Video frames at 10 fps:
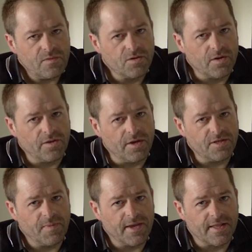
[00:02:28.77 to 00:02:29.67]
So I thought
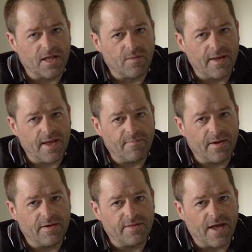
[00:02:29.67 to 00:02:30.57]
I'd speak a little bit
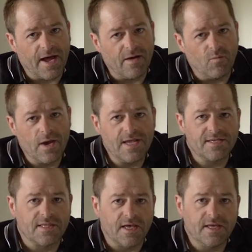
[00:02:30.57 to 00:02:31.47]
about that and
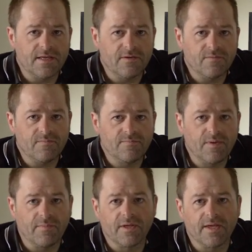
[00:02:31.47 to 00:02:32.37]
ways that
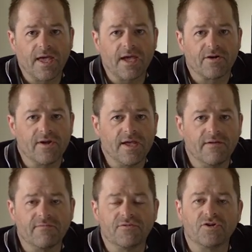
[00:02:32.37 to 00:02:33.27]
people can get
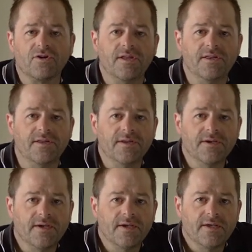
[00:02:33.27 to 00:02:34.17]
creative during
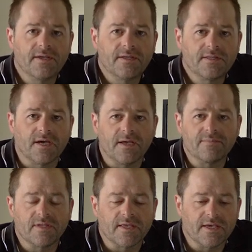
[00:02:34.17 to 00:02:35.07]

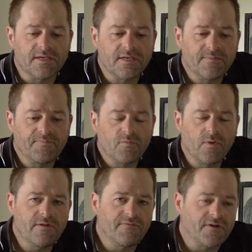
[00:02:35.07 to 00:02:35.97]
times like this.
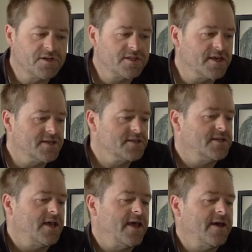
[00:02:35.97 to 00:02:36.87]
One of the first
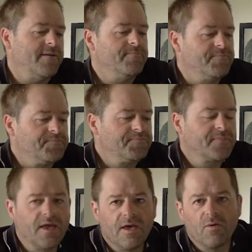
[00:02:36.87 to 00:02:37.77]
things, um,
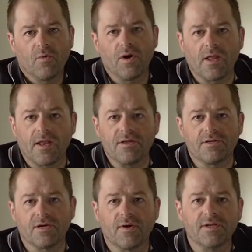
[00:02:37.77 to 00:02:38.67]
we're all allowed
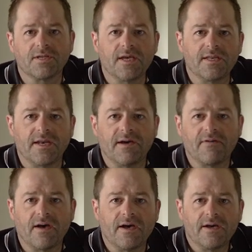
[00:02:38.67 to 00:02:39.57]
to go outside and
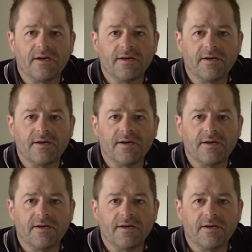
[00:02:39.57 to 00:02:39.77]
have a,